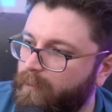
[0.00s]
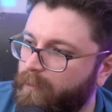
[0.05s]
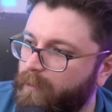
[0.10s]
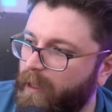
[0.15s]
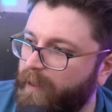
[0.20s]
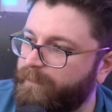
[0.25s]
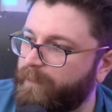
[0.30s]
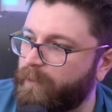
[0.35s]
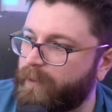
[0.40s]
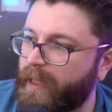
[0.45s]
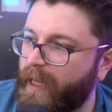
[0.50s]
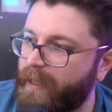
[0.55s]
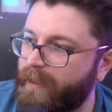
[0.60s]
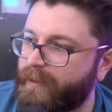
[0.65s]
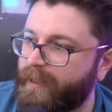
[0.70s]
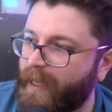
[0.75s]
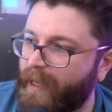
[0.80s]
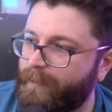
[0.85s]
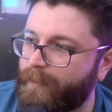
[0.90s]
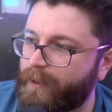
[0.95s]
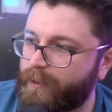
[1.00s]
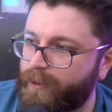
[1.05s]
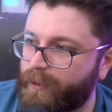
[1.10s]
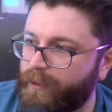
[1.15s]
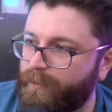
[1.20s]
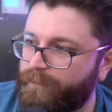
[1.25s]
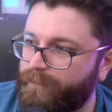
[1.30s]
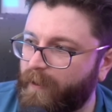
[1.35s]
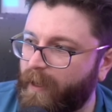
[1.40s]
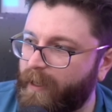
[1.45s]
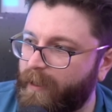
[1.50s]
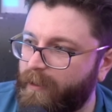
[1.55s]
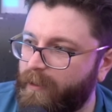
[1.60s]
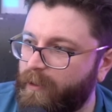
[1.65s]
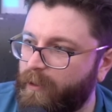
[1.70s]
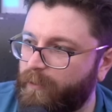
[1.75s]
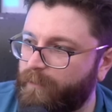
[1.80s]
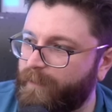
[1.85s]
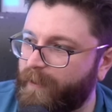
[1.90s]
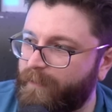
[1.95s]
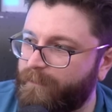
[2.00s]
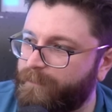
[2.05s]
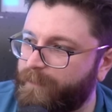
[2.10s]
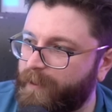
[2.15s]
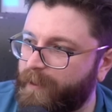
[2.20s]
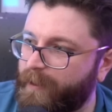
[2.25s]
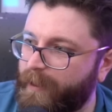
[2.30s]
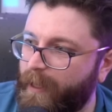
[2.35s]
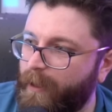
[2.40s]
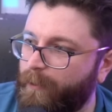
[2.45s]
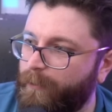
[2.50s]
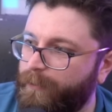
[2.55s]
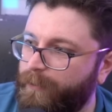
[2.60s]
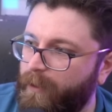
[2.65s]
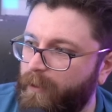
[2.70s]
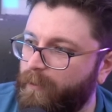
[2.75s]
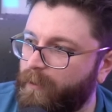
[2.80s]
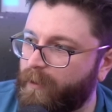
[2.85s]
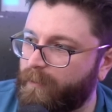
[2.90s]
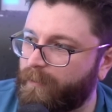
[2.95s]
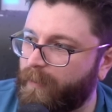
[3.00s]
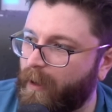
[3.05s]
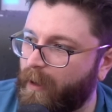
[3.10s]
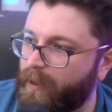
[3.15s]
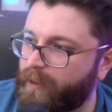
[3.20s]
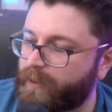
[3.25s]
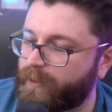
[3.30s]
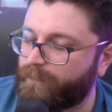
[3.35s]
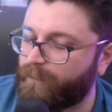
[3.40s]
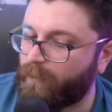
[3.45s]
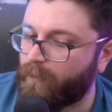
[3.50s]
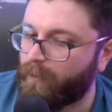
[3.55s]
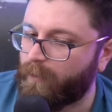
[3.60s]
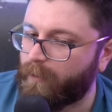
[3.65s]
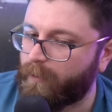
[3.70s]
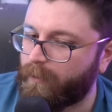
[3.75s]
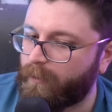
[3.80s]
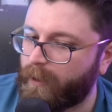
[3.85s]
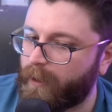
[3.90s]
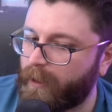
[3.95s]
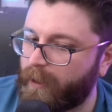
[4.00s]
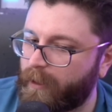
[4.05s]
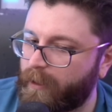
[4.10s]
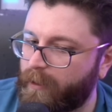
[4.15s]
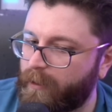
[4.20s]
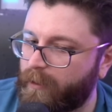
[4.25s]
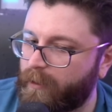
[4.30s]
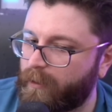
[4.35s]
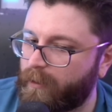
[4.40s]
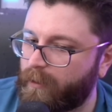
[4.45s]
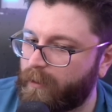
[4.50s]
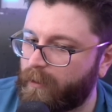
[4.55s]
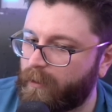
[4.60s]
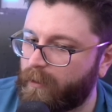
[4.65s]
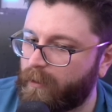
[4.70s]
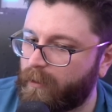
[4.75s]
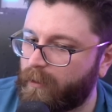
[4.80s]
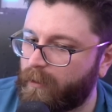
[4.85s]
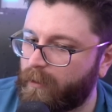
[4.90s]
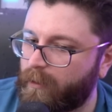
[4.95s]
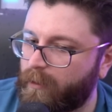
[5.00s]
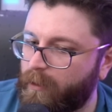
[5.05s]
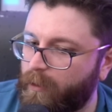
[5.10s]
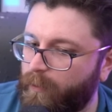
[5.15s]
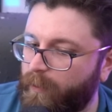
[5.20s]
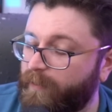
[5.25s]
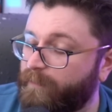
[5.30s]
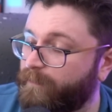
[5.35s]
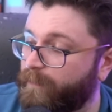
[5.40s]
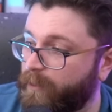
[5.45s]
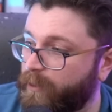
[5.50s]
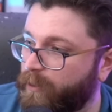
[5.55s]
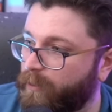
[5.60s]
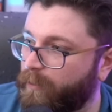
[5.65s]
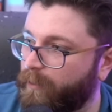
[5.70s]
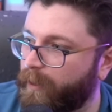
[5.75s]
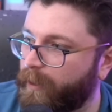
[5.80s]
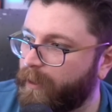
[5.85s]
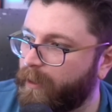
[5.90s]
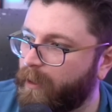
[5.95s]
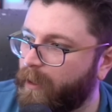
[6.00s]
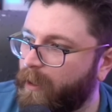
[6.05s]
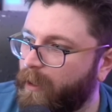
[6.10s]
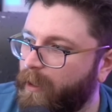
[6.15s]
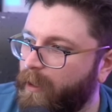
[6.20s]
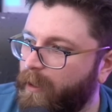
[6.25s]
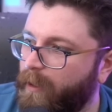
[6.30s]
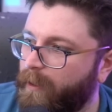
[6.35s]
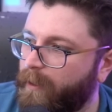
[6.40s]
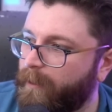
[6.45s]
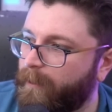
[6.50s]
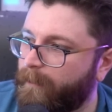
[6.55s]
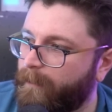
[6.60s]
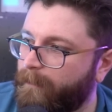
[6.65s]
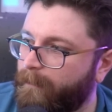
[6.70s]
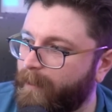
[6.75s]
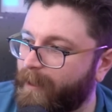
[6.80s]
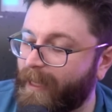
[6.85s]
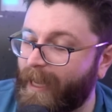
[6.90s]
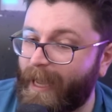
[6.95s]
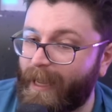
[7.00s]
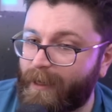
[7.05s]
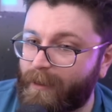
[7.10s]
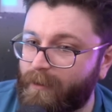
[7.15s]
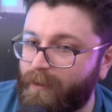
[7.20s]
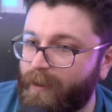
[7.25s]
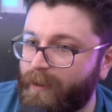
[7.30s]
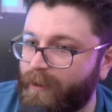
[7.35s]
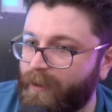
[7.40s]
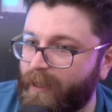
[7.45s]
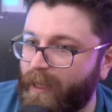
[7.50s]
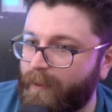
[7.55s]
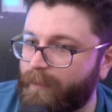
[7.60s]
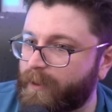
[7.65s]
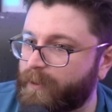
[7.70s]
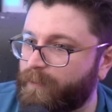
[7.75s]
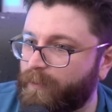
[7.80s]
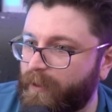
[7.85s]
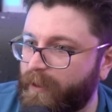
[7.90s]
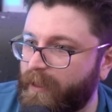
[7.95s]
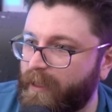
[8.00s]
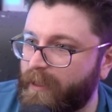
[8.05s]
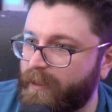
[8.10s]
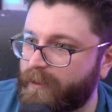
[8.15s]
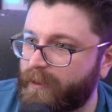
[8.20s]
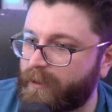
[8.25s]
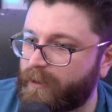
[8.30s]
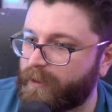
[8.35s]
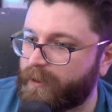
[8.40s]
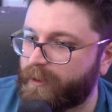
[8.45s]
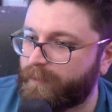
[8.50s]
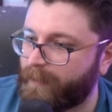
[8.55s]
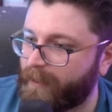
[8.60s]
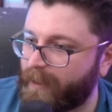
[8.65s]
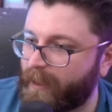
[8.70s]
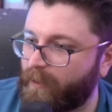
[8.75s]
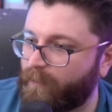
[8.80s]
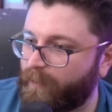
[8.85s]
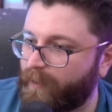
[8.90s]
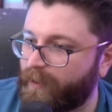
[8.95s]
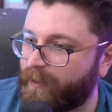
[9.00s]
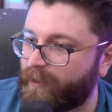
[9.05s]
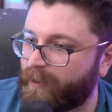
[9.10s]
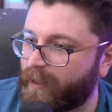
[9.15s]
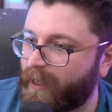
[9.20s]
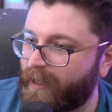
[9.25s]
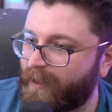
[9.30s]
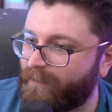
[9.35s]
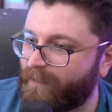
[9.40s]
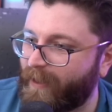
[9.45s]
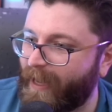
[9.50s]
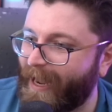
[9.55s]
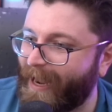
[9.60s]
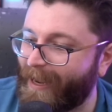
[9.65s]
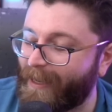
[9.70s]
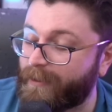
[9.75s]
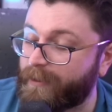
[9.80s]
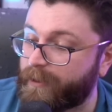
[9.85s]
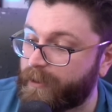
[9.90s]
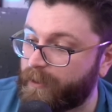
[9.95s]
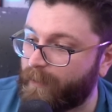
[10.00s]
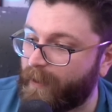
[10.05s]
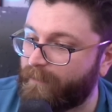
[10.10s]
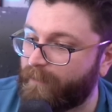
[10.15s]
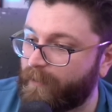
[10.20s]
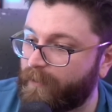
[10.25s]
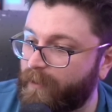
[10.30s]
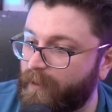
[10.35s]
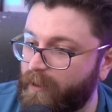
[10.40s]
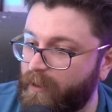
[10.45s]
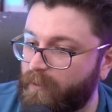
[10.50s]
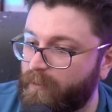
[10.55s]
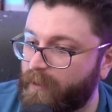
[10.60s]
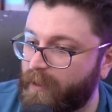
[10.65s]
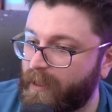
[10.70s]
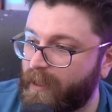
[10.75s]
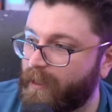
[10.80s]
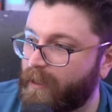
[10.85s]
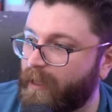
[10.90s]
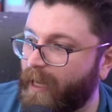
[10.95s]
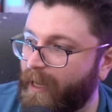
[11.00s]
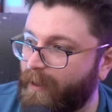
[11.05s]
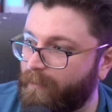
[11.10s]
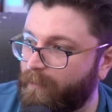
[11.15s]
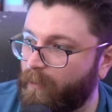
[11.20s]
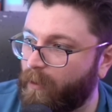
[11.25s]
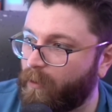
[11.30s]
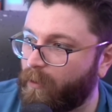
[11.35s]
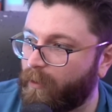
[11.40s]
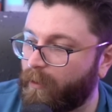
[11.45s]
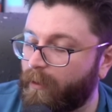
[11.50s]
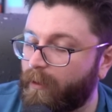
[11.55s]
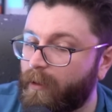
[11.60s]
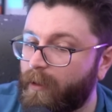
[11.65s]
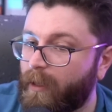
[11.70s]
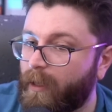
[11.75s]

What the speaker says: If you take damage in a fight, you have infinite health that you can pause for in your inventory. Mechanically, the game is pretty easy just to begin with. It kind of hands you everything you need and more.